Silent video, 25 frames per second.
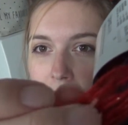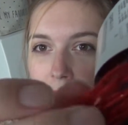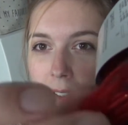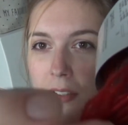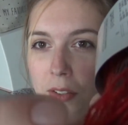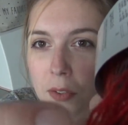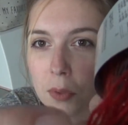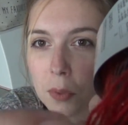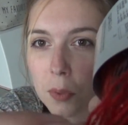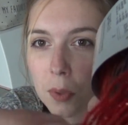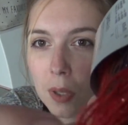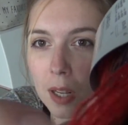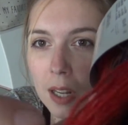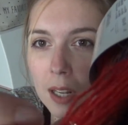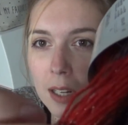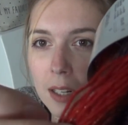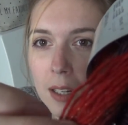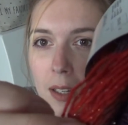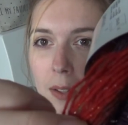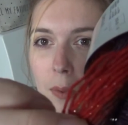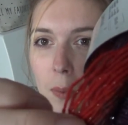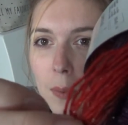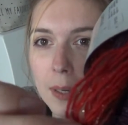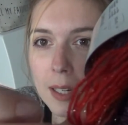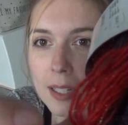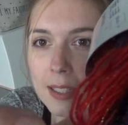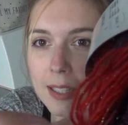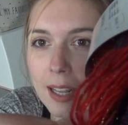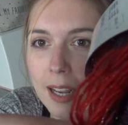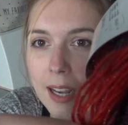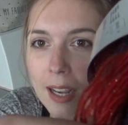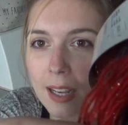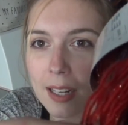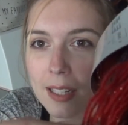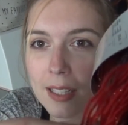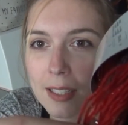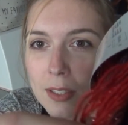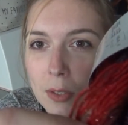it's quite
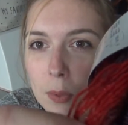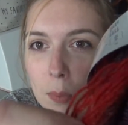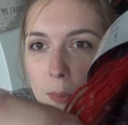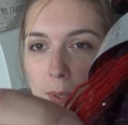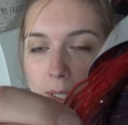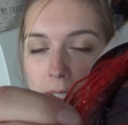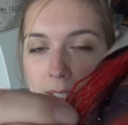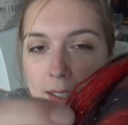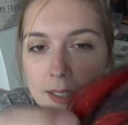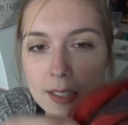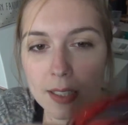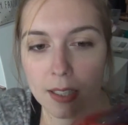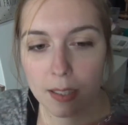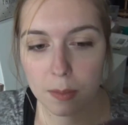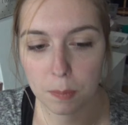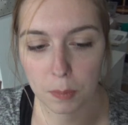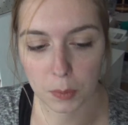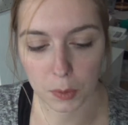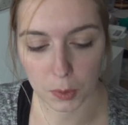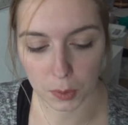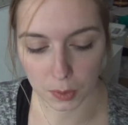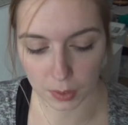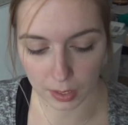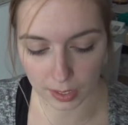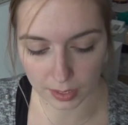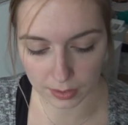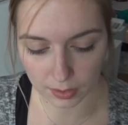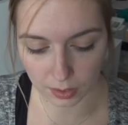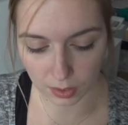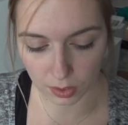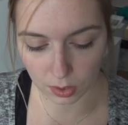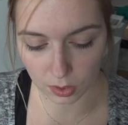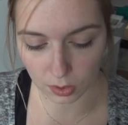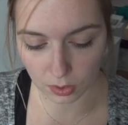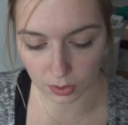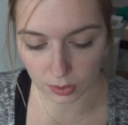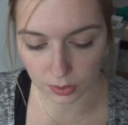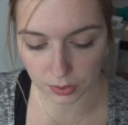highly twisted, but at the
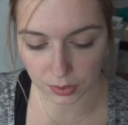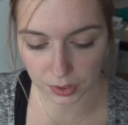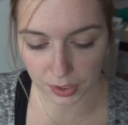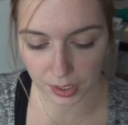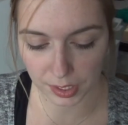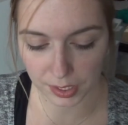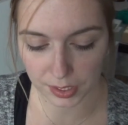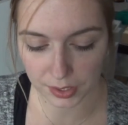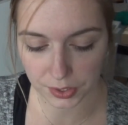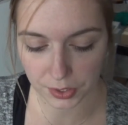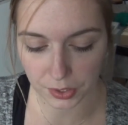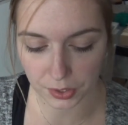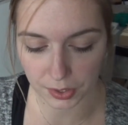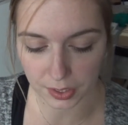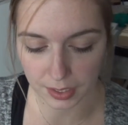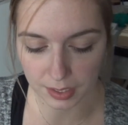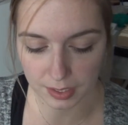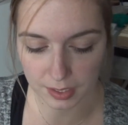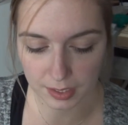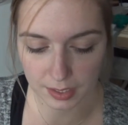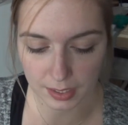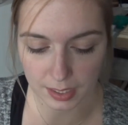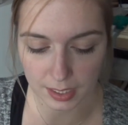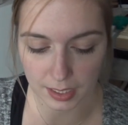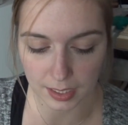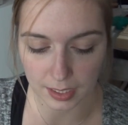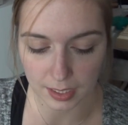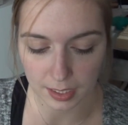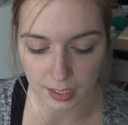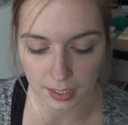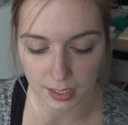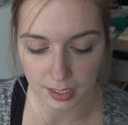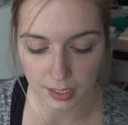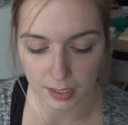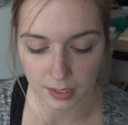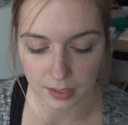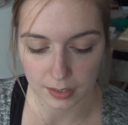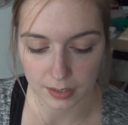color change you can see
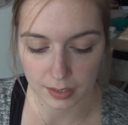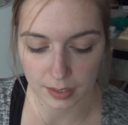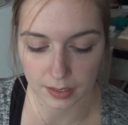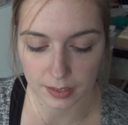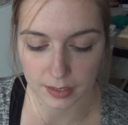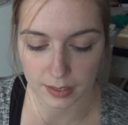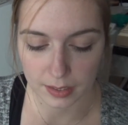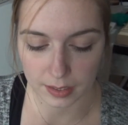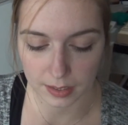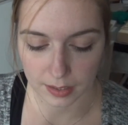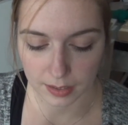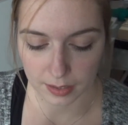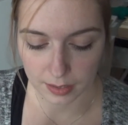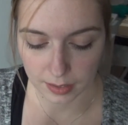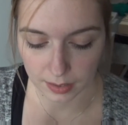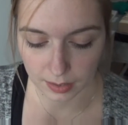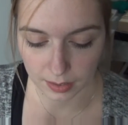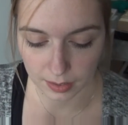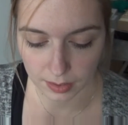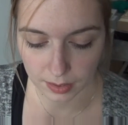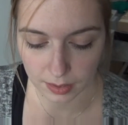that